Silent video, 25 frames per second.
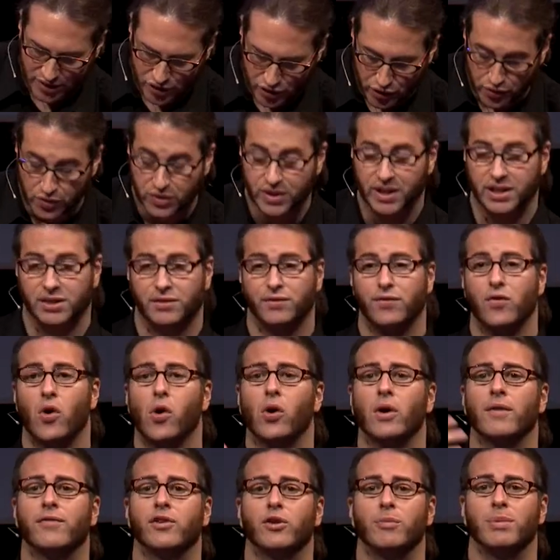
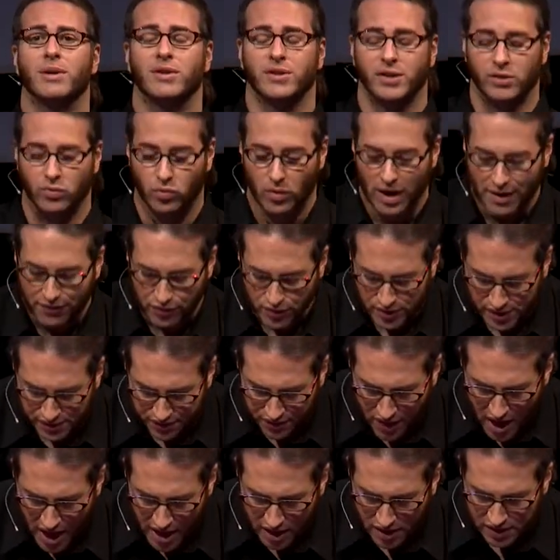H.264 if you're building reference
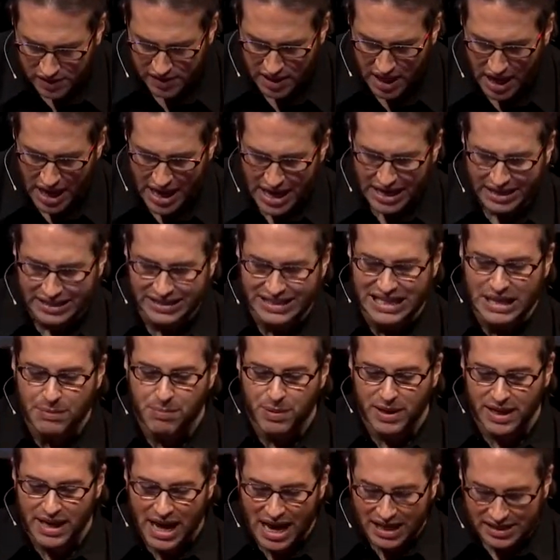files,
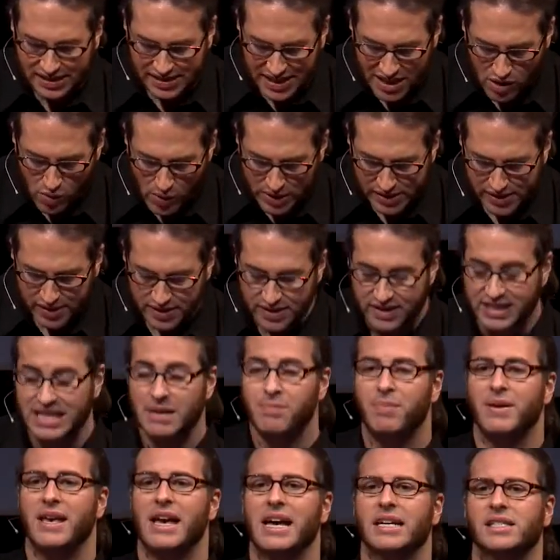DPX sequences,
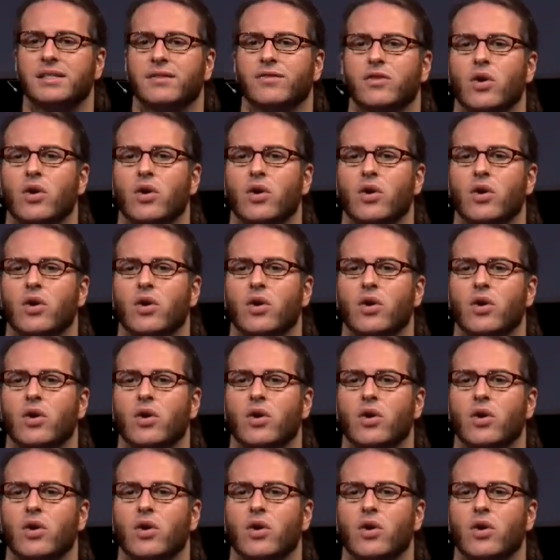DPX,